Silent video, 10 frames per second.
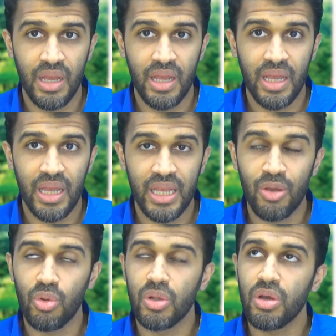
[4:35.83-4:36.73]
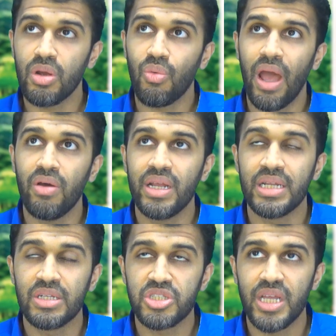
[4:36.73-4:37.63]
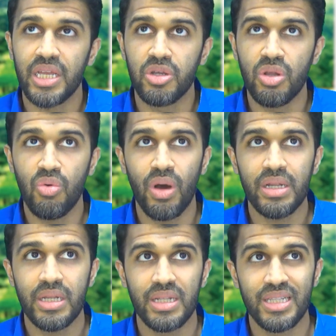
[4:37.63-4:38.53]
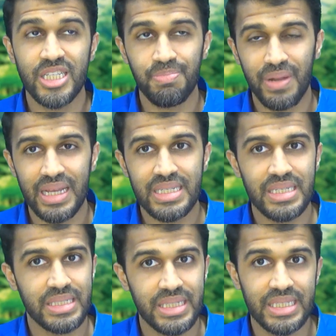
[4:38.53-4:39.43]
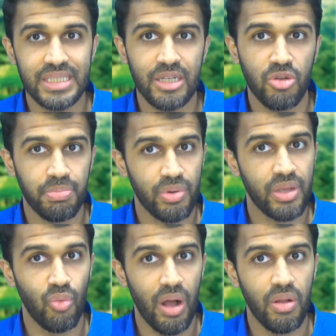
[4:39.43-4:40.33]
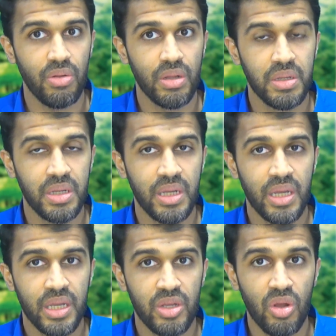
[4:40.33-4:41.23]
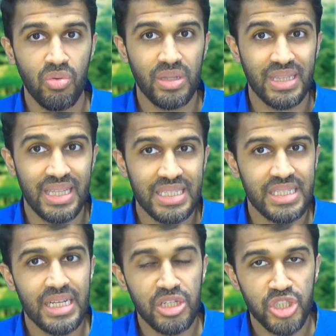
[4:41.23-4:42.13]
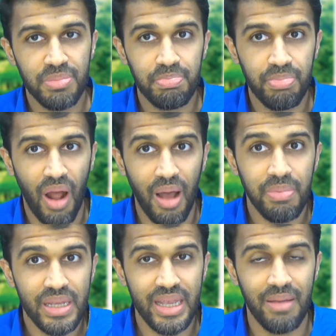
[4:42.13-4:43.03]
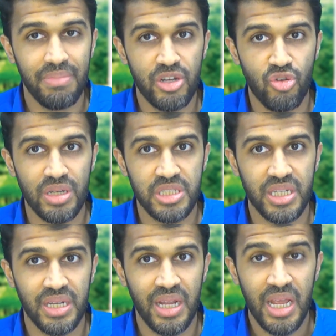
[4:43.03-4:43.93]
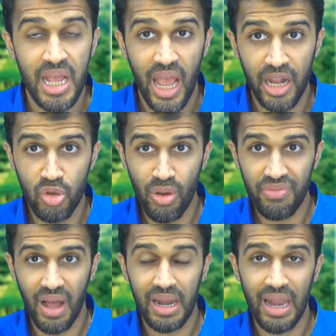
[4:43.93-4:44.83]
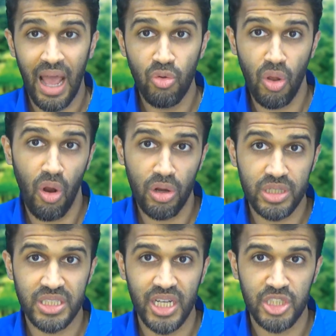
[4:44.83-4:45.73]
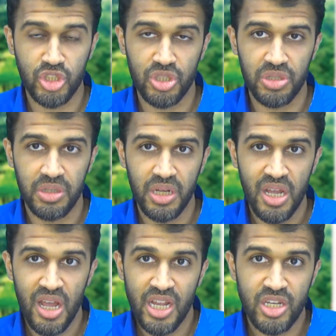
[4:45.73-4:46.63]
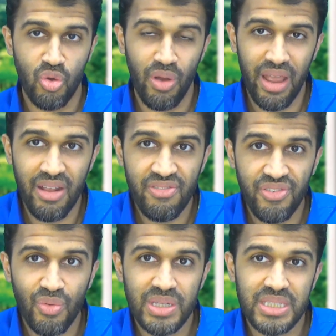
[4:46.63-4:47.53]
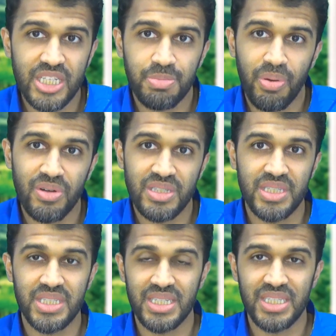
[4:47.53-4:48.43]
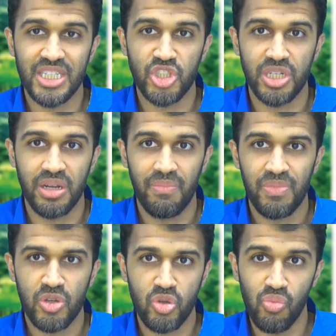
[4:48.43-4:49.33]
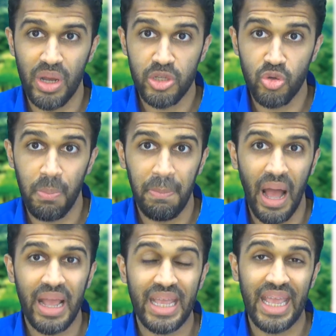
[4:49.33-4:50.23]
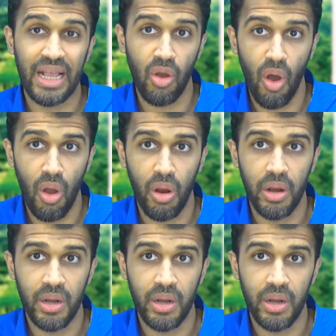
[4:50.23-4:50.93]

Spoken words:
he will look around and he'll say, you know what? This place is detailed pretty well. This dealership probably can be trusted. And you have allowed architecture to influence this person's decision to whether to buy a car